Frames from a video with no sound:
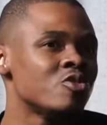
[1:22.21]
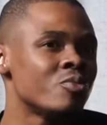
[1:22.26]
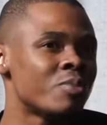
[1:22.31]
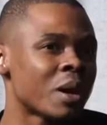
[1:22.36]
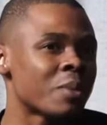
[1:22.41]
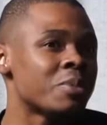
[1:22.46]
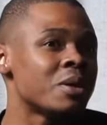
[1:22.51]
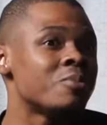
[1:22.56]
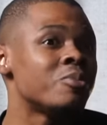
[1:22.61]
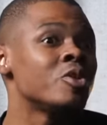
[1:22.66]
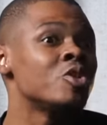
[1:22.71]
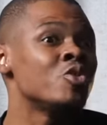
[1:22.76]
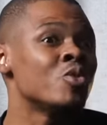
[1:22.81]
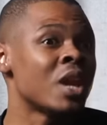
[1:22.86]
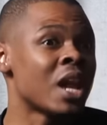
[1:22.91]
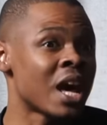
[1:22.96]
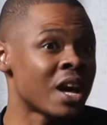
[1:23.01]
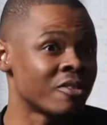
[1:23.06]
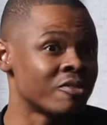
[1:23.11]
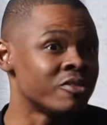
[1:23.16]
by people you
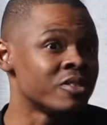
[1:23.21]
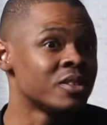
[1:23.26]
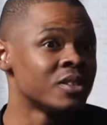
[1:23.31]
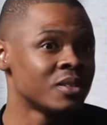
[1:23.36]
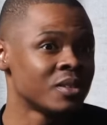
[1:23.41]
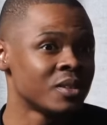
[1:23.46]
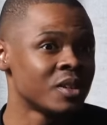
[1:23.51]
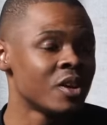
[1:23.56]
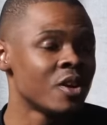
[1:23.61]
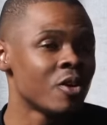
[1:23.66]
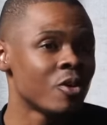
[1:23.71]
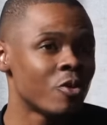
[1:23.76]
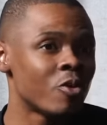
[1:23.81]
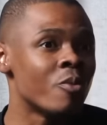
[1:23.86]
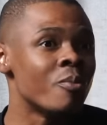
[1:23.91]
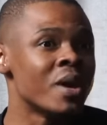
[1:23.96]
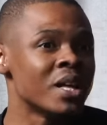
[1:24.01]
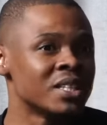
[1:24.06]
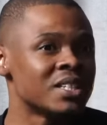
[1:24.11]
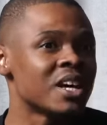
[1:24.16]
love who
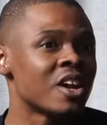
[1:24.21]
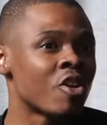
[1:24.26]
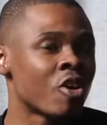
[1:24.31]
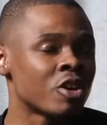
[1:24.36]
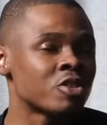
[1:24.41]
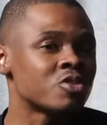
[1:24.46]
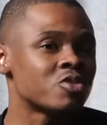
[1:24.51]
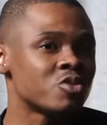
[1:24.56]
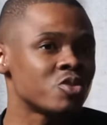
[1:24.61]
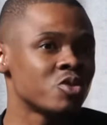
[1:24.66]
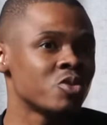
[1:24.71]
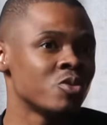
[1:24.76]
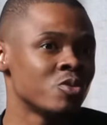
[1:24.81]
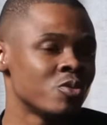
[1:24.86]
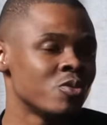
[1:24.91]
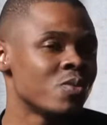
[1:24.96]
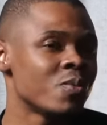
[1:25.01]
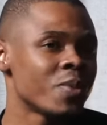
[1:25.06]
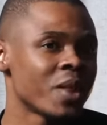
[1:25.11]
meant a lot to you.